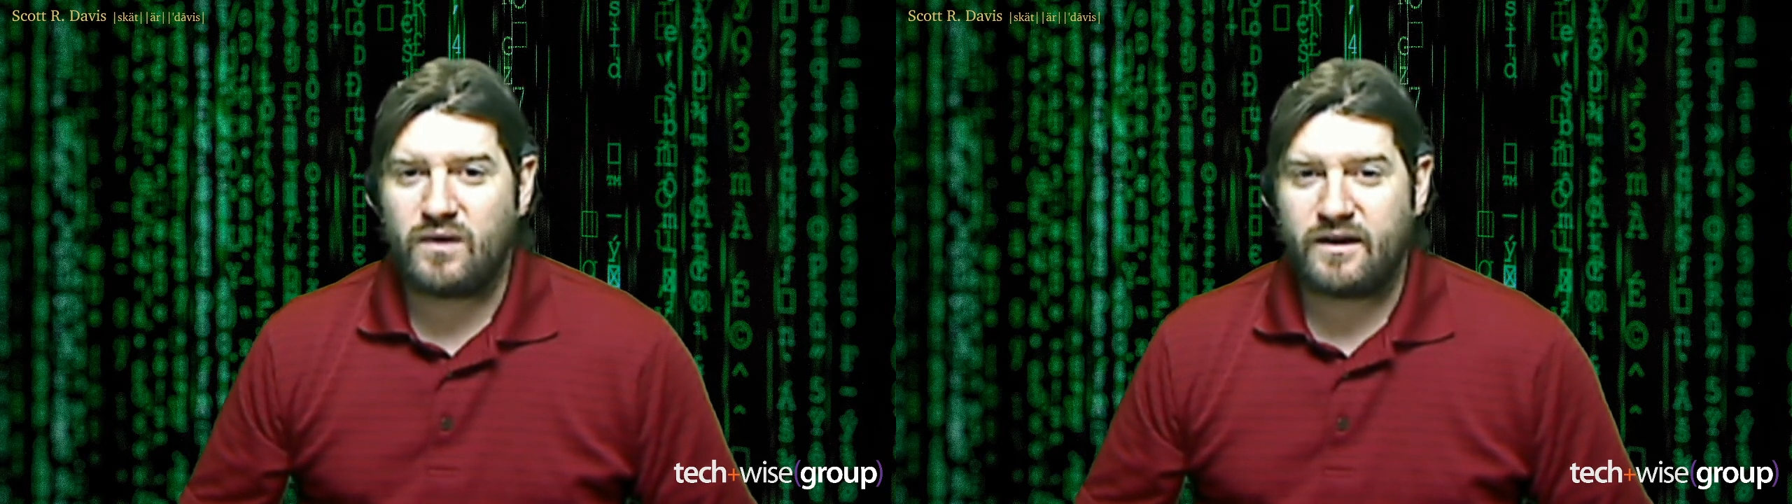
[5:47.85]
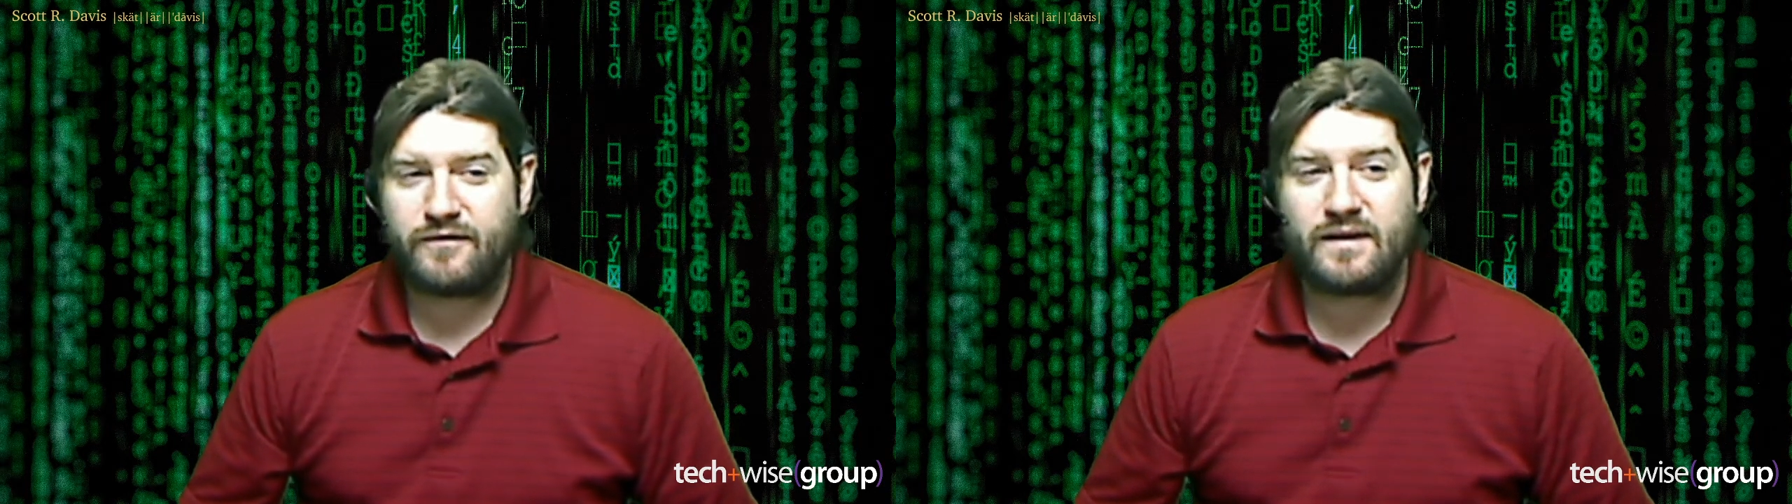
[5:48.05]

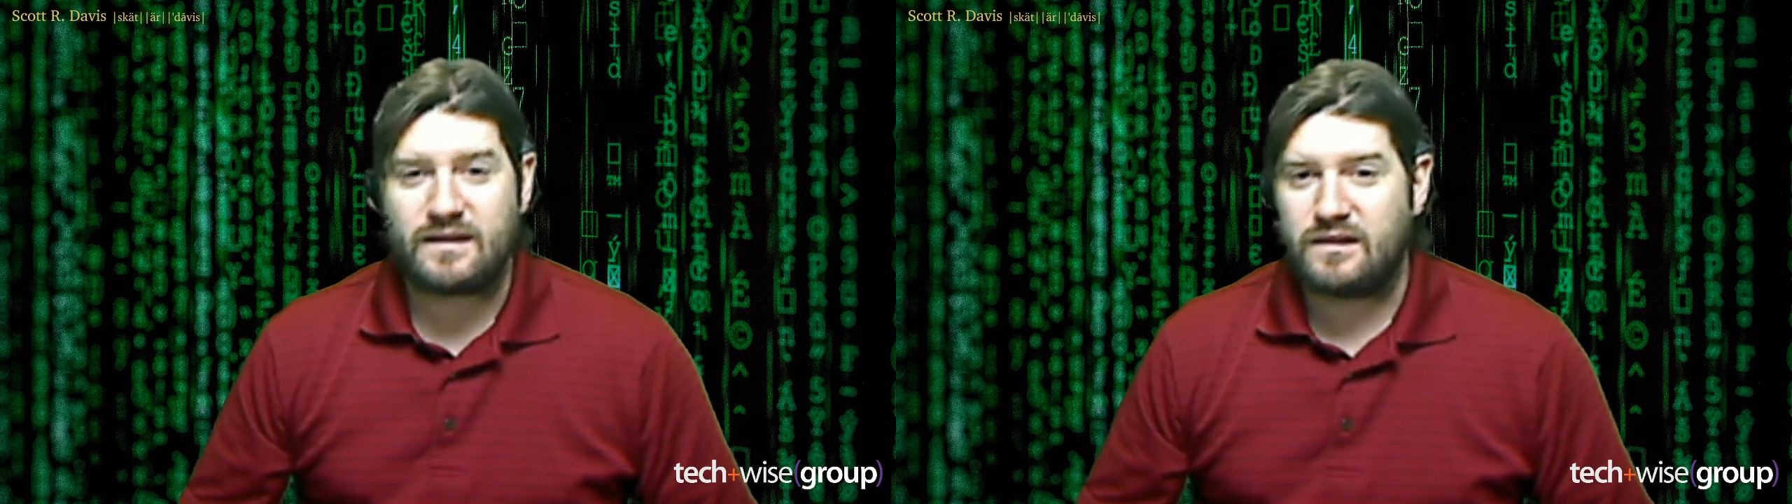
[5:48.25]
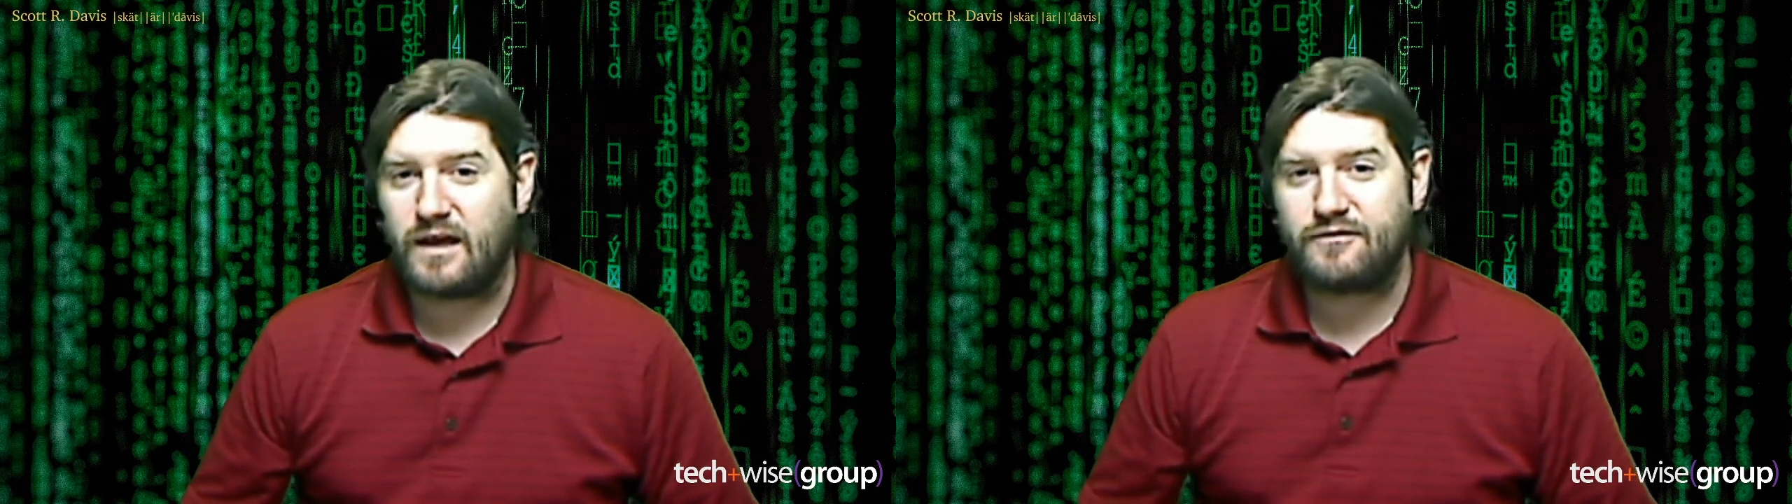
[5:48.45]
if it
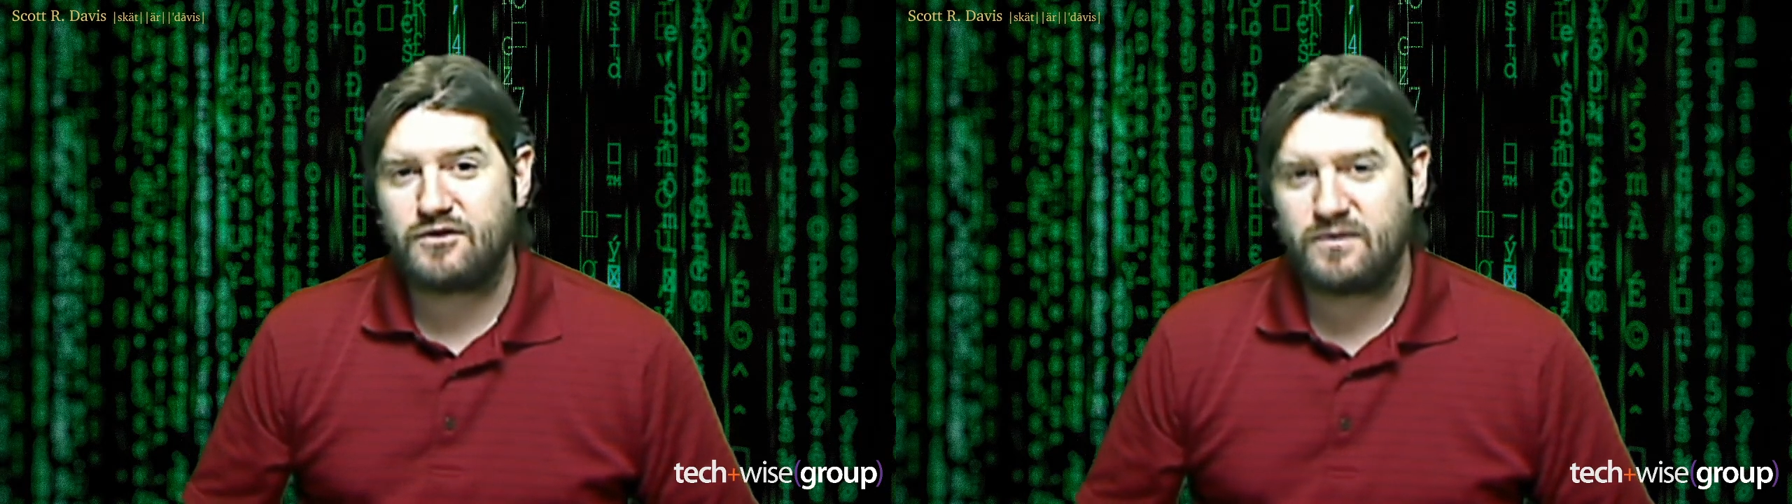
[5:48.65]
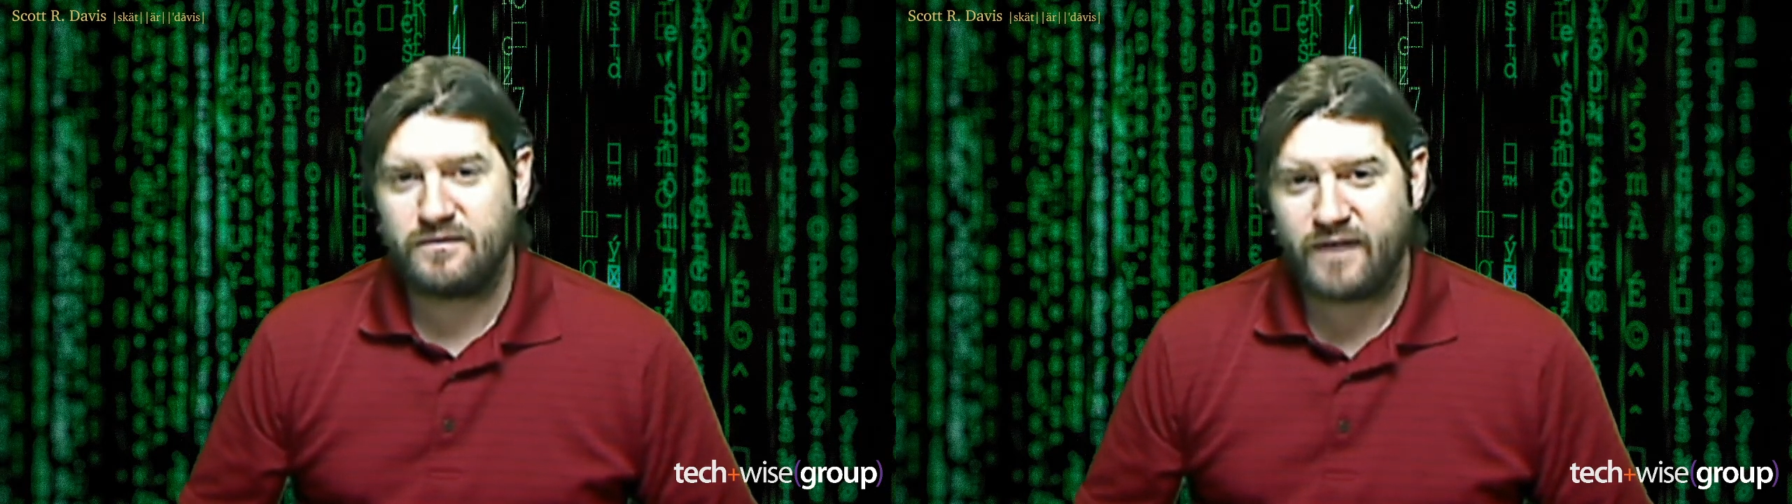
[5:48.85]
left
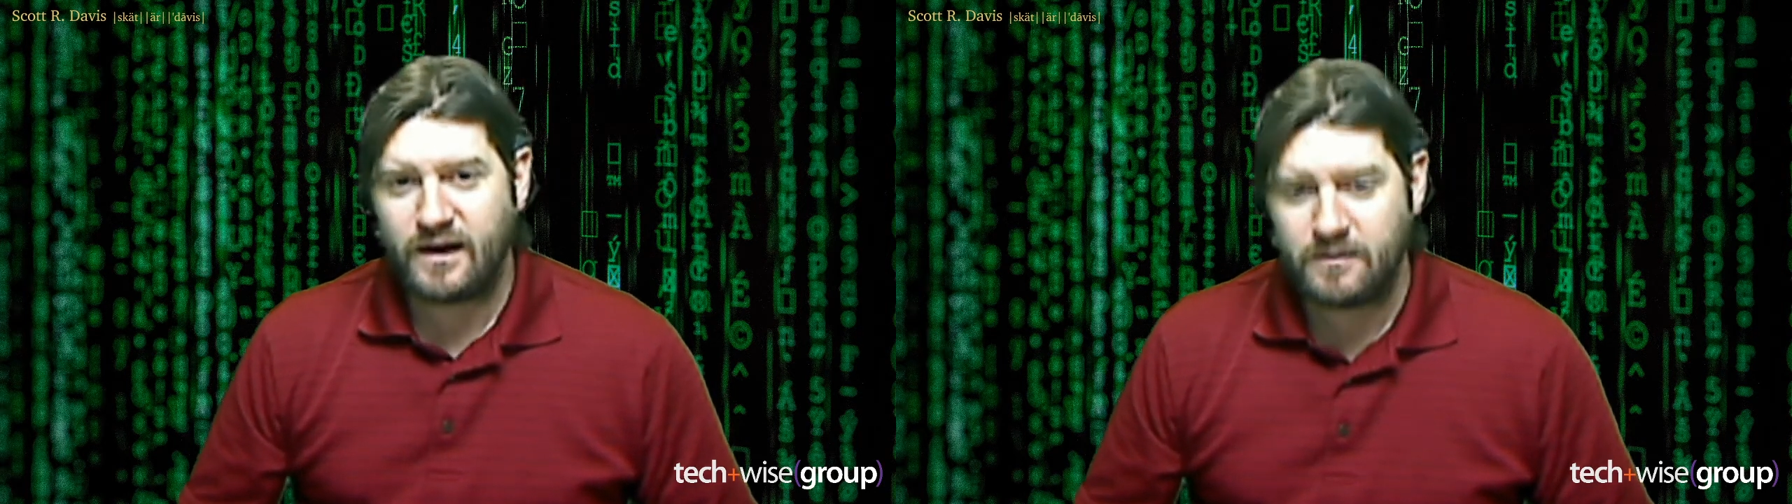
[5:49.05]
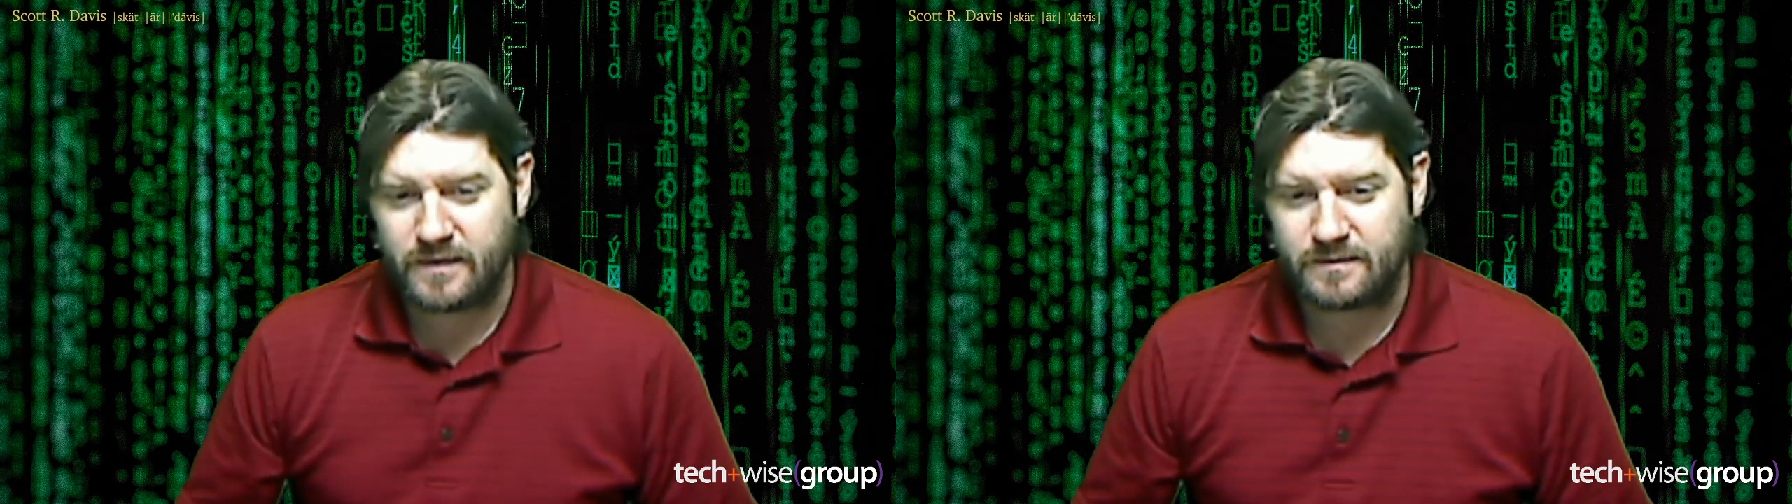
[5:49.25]
your
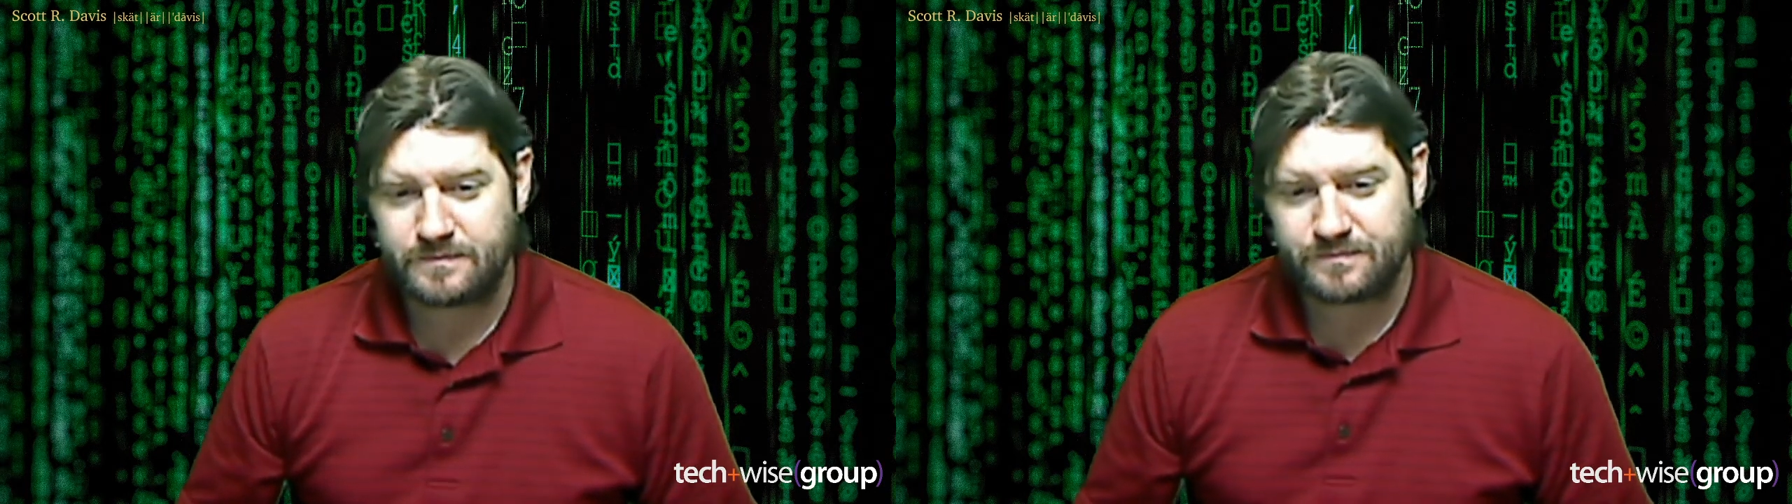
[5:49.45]
environment.